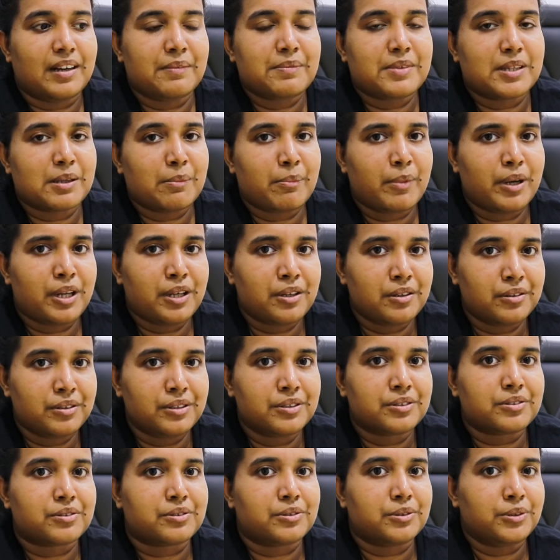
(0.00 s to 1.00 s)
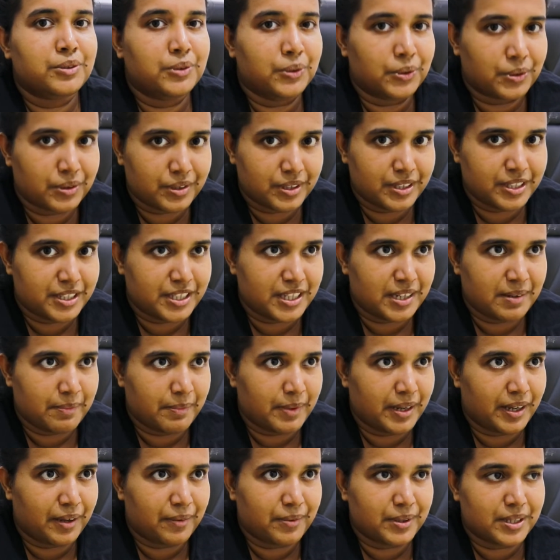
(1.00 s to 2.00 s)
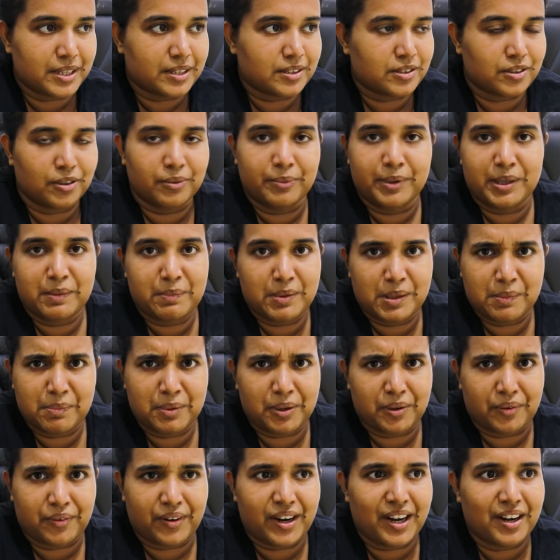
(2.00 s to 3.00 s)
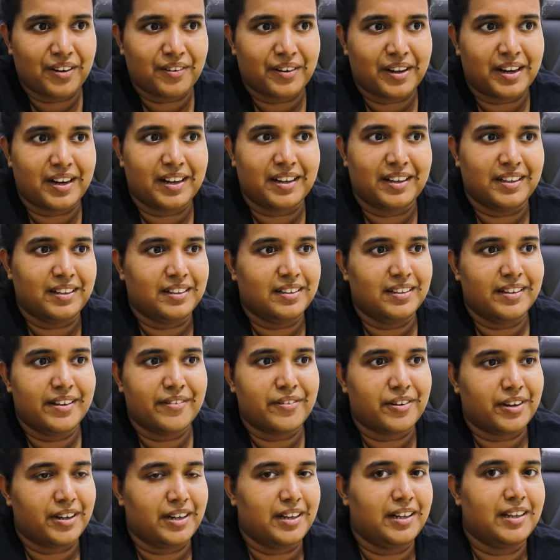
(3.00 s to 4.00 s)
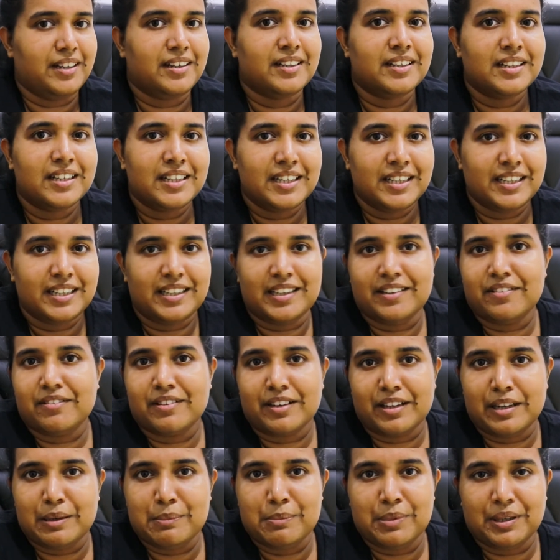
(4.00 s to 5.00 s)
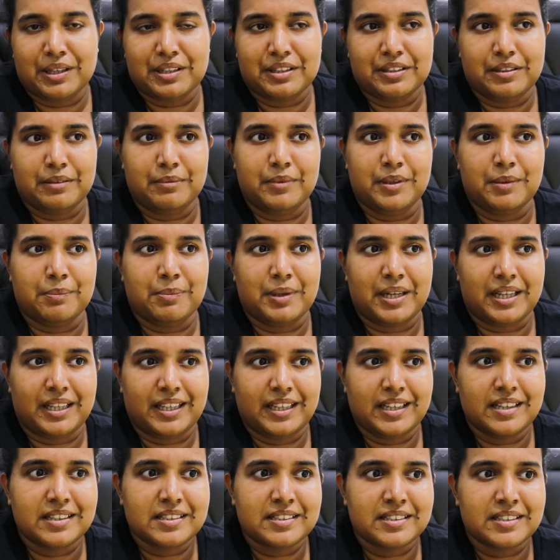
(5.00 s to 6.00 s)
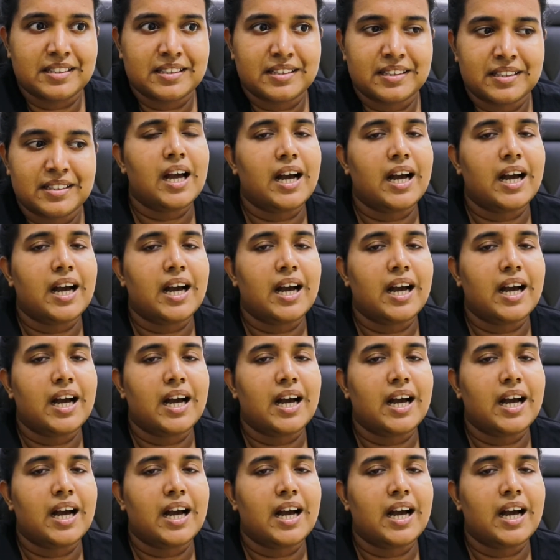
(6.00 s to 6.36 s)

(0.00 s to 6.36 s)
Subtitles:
somebody who used to go to the gym like with so many people around, and I never really bothered me. But I guess